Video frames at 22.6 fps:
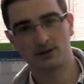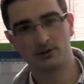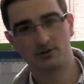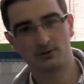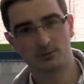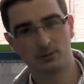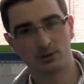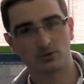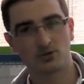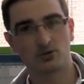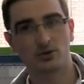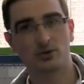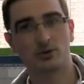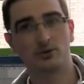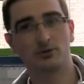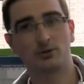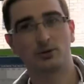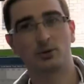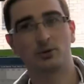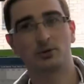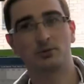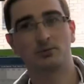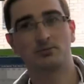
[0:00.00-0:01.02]
you've about three or
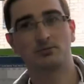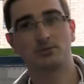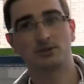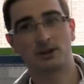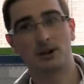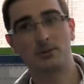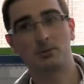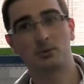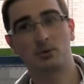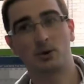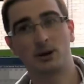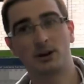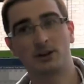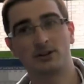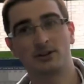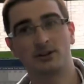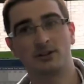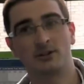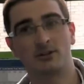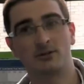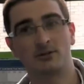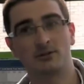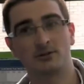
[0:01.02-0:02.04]
four top quality
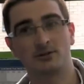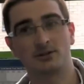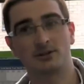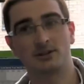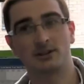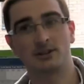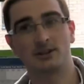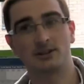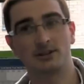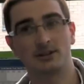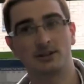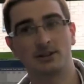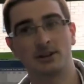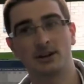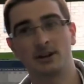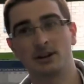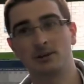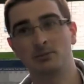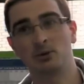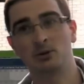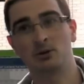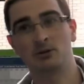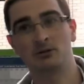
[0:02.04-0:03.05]
hurlers, like of
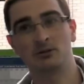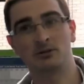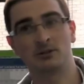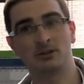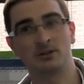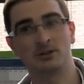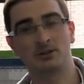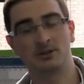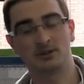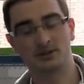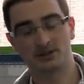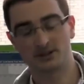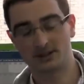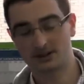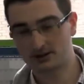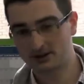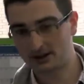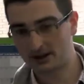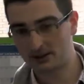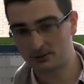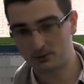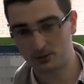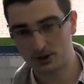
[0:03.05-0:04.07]
Niall Moore and those
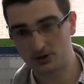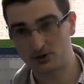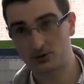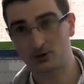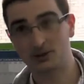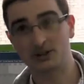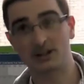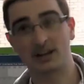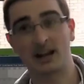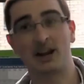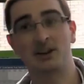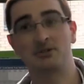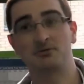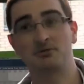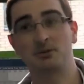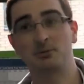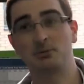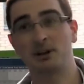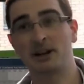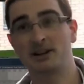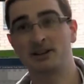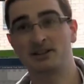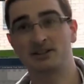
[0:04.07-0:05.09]
that, that we just can't
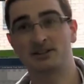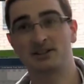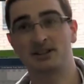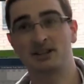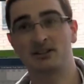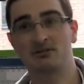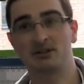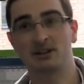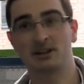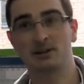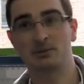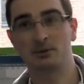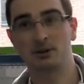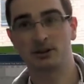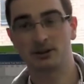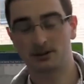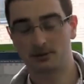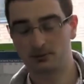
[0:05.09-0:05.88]
replace here in Limerick.